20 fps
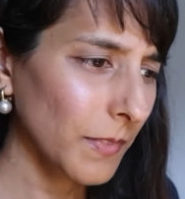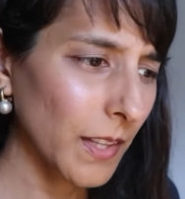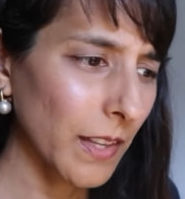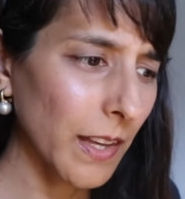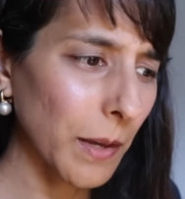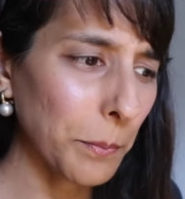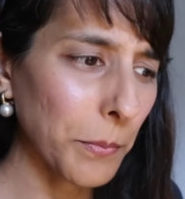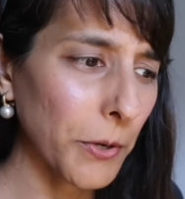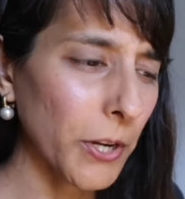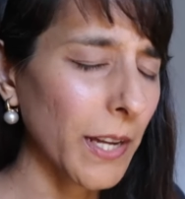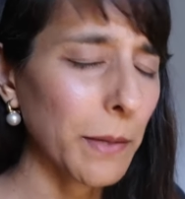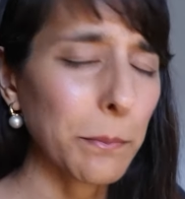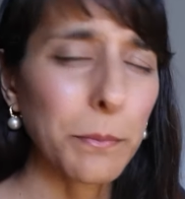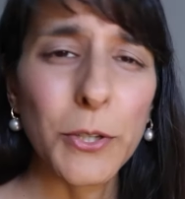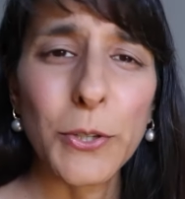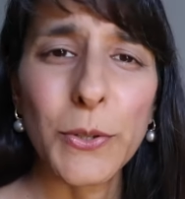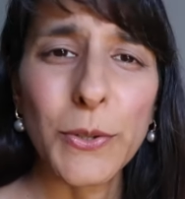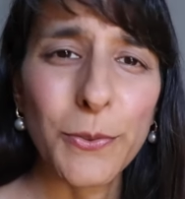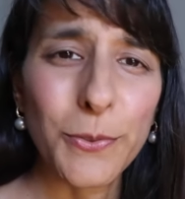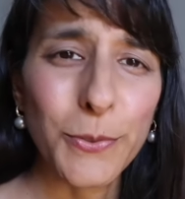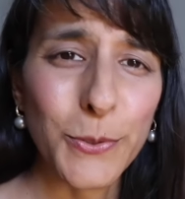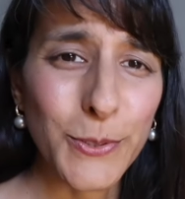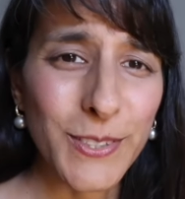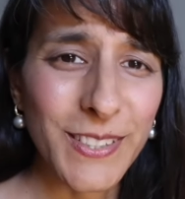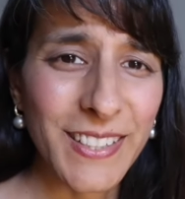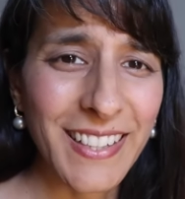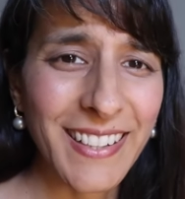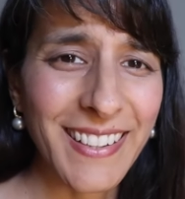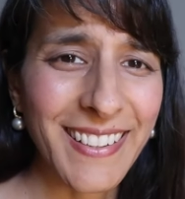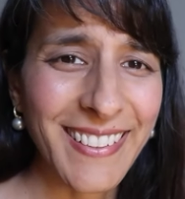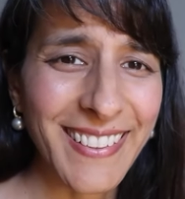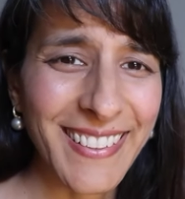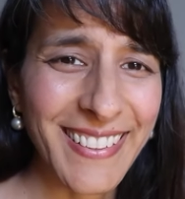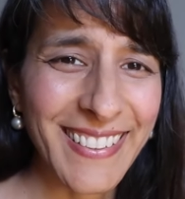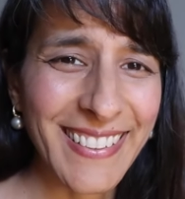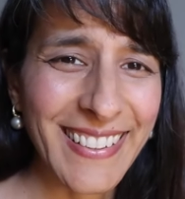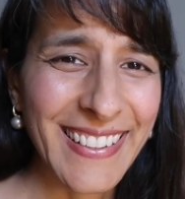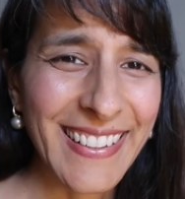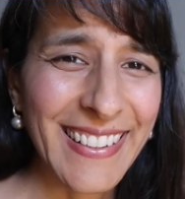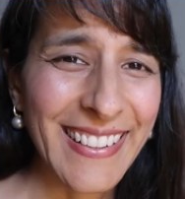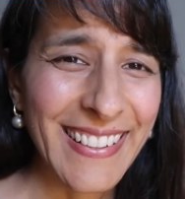that bright, beautiful star that,